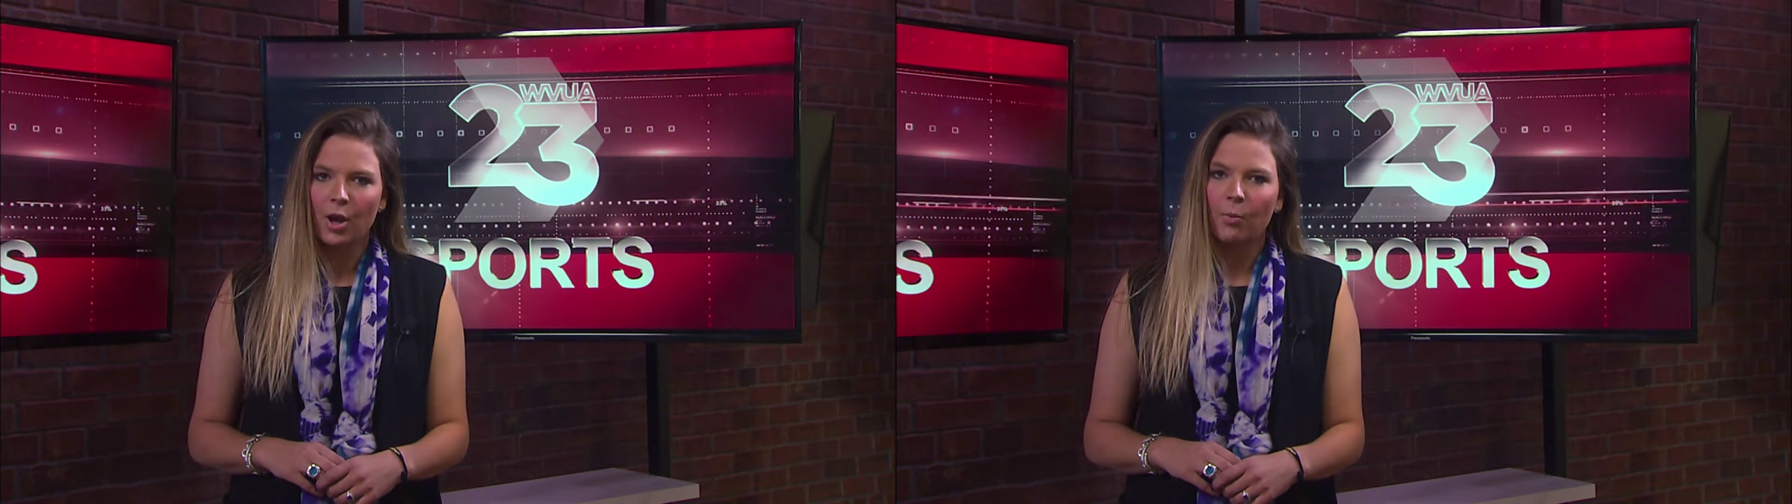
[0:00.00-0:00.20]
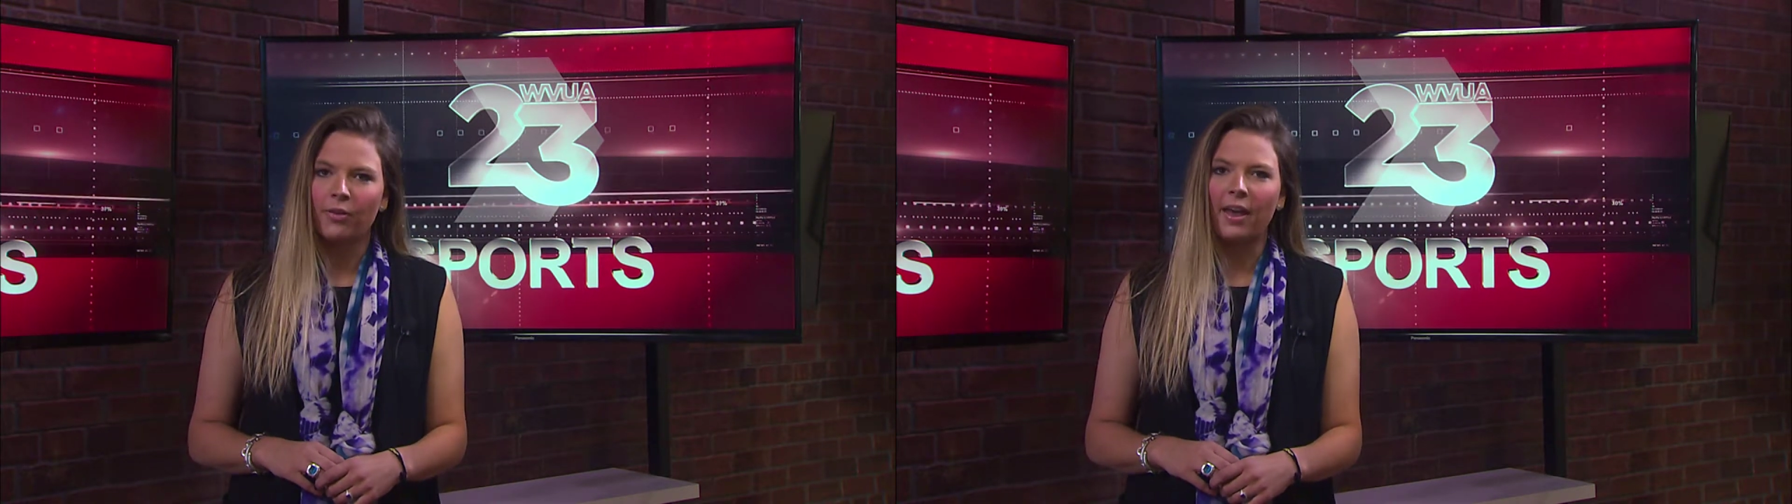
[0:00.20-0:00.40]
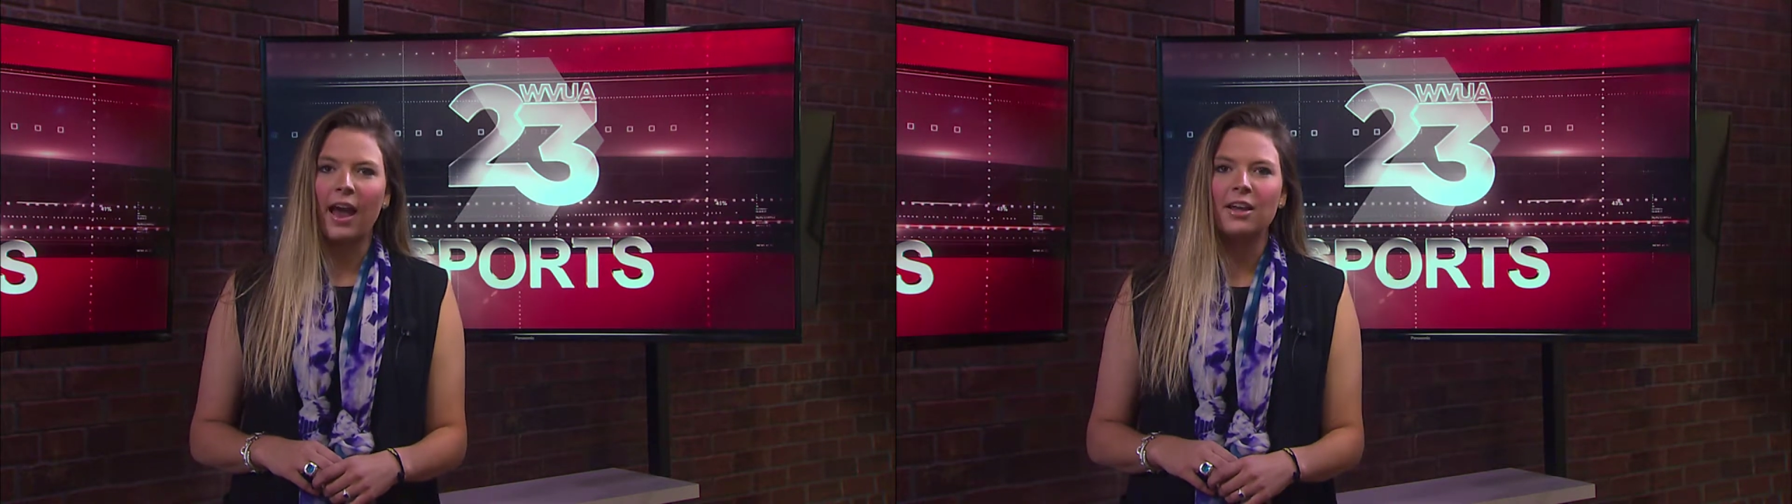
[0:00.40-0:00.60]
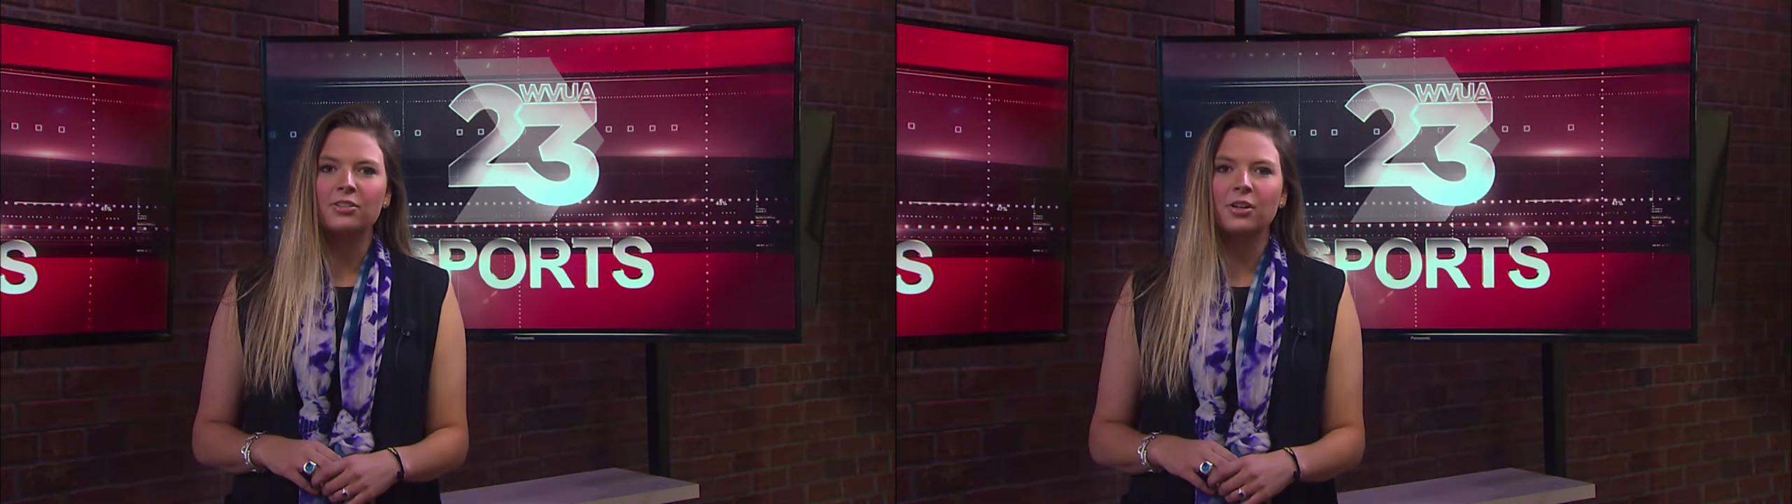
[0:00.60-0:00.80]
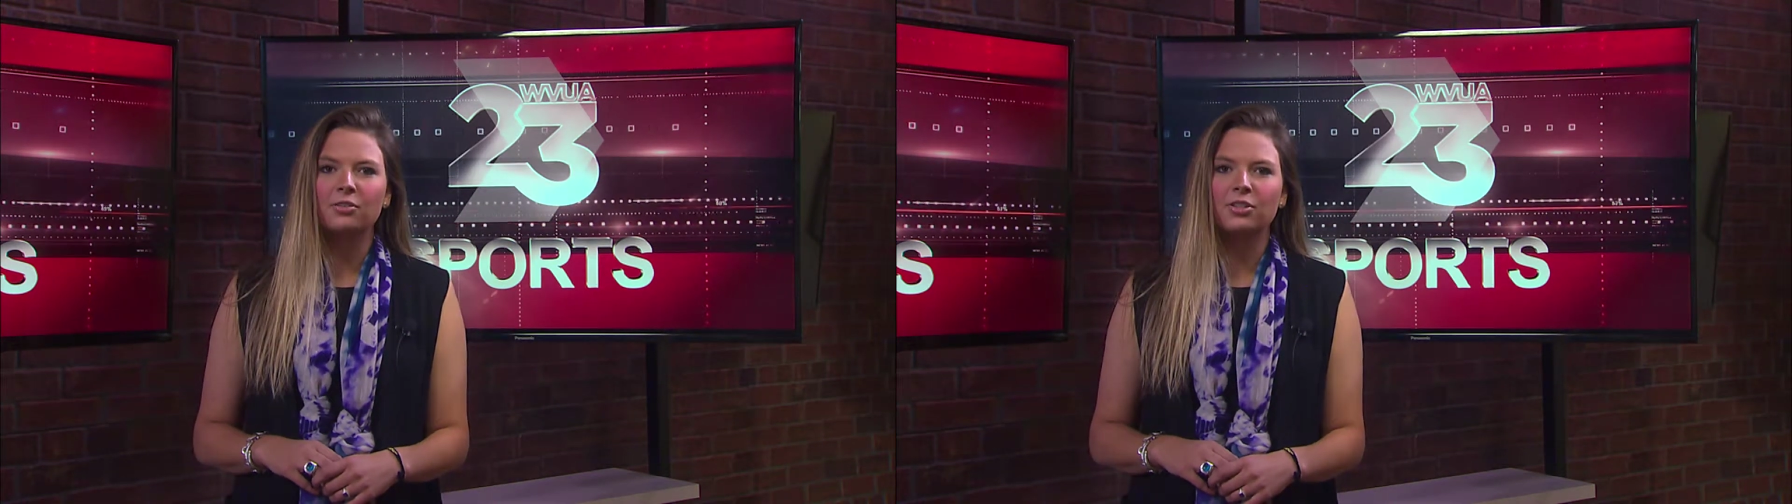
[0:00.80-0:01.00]
where the
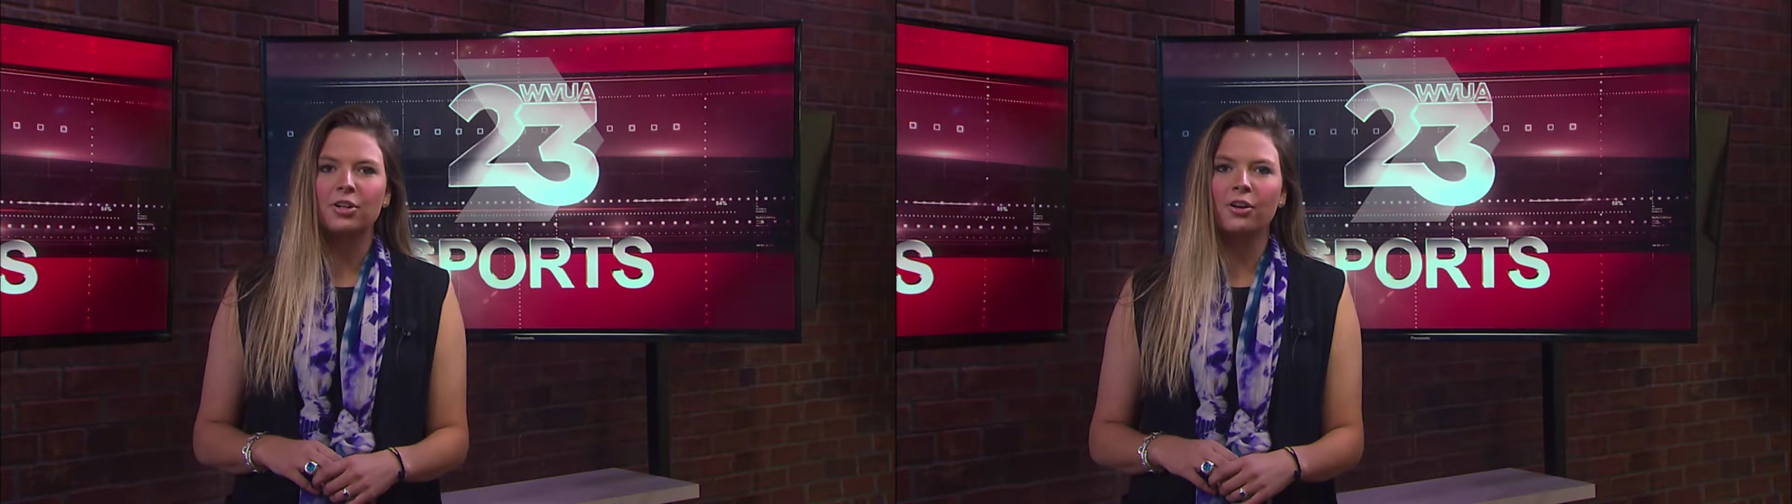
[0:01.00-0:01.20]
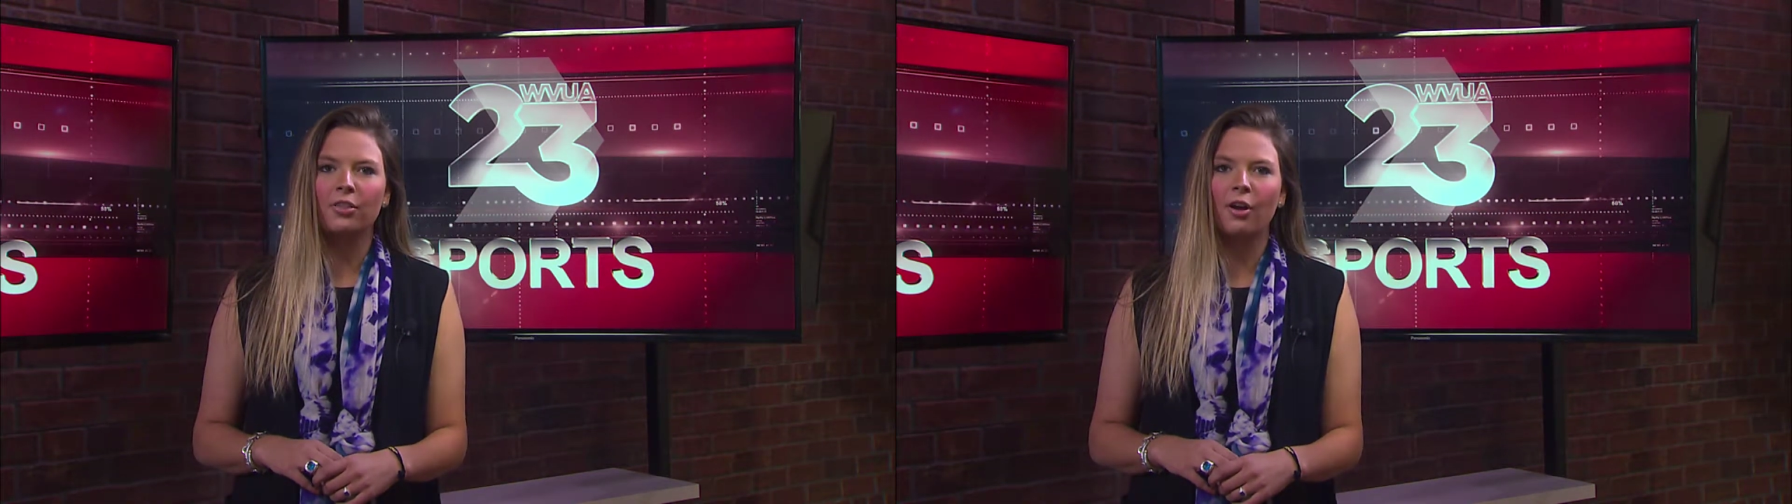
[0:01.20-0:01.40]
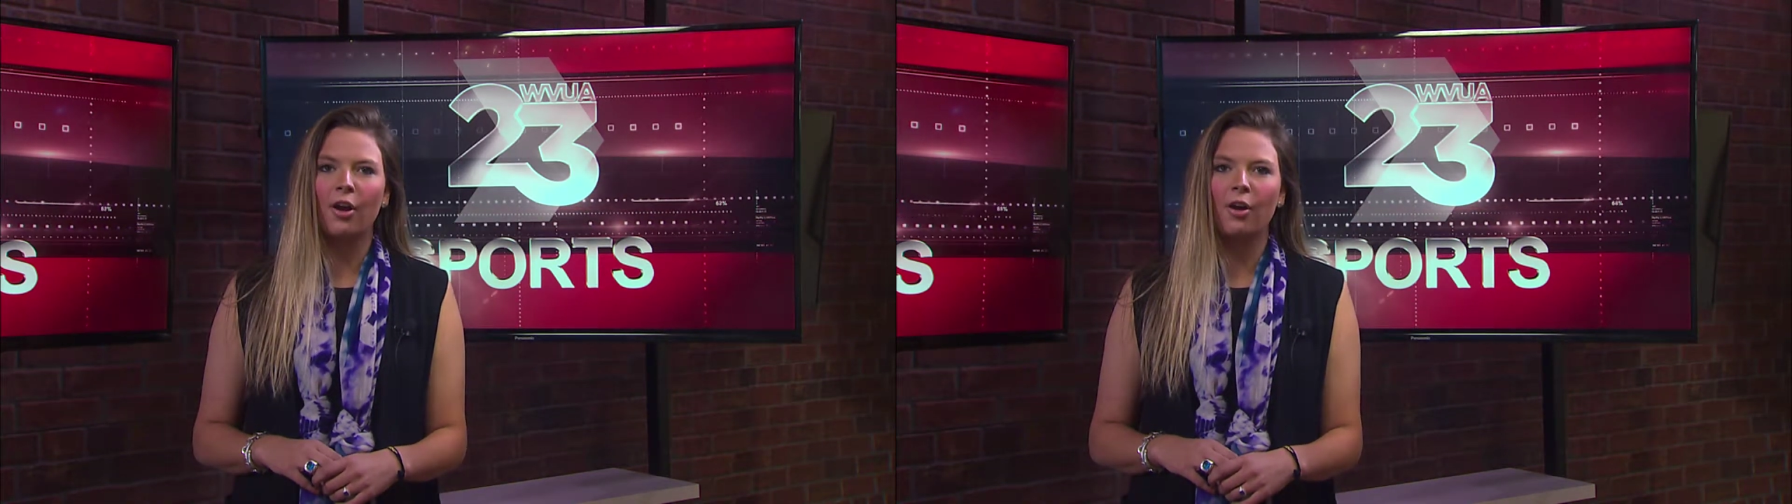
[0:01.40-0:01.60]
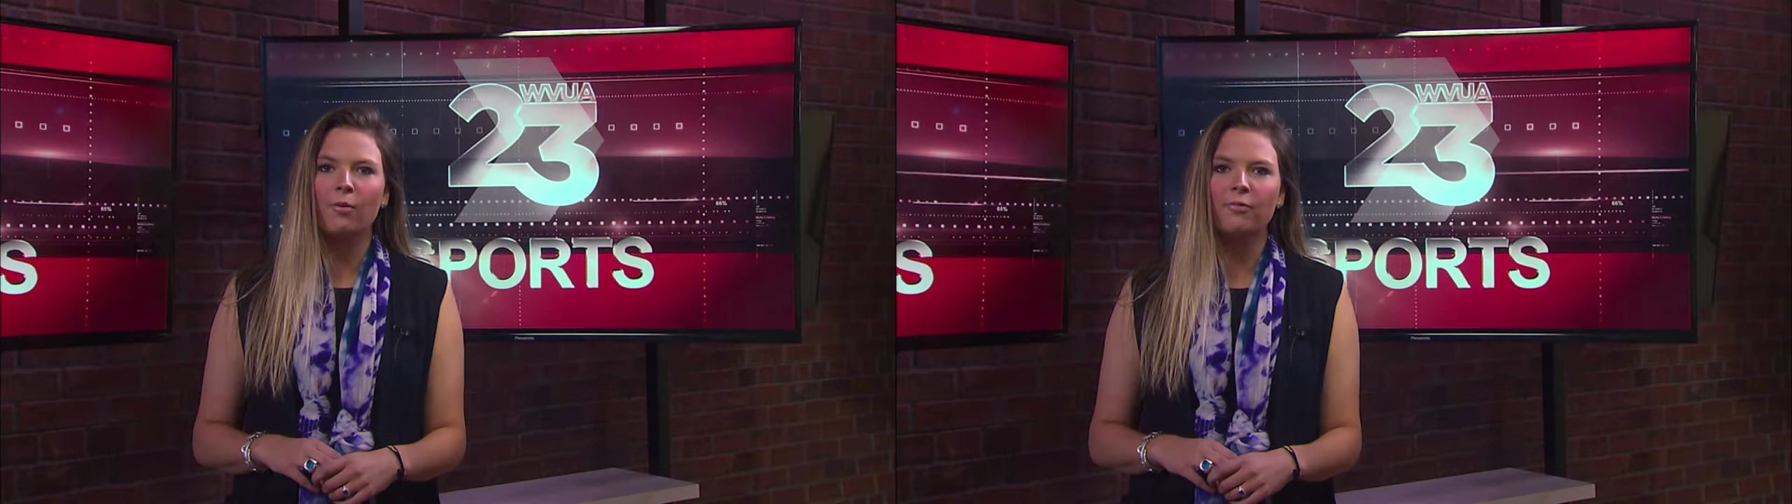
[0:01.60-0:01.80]
Astros took the home